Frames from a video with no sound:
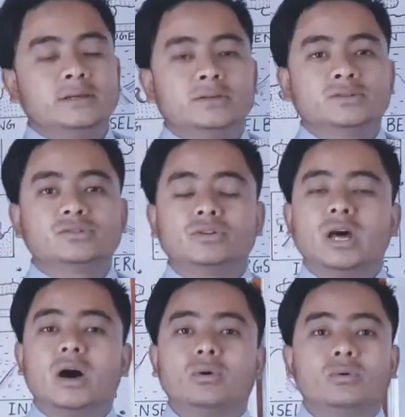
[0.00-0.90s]
So
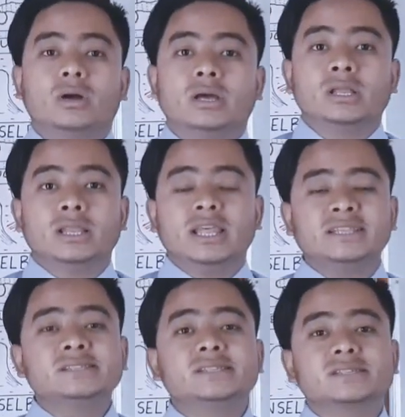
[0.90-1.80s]
now
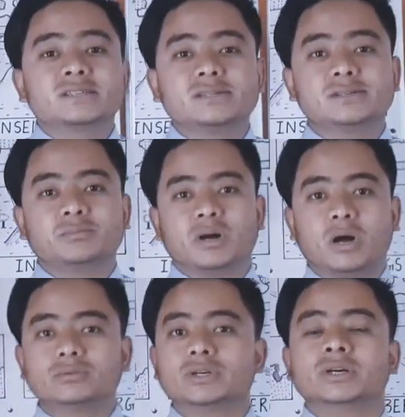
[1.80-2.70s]
let's discuss
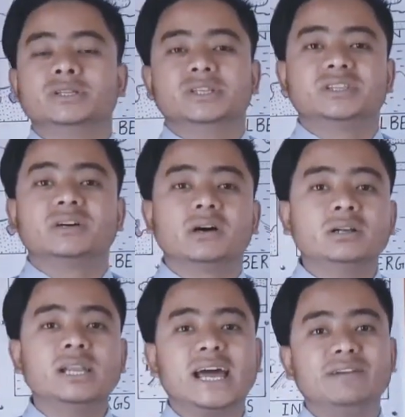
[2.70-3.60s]
about the
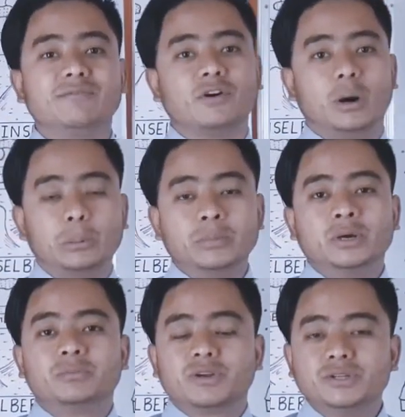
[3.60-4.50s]
third
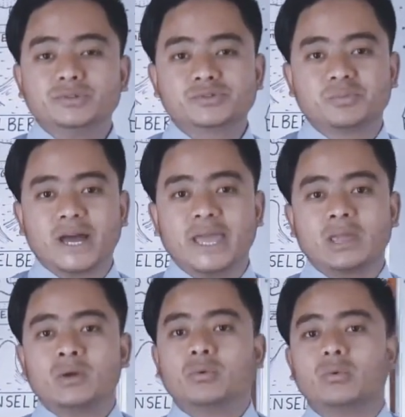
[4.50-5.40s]
landform produced
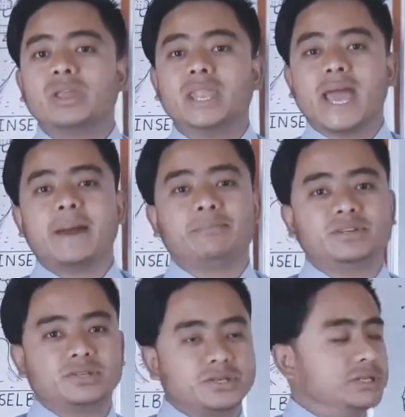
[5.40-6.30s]
by wind
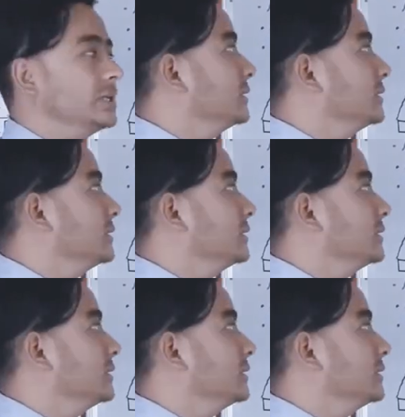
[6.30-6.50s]
abrasion,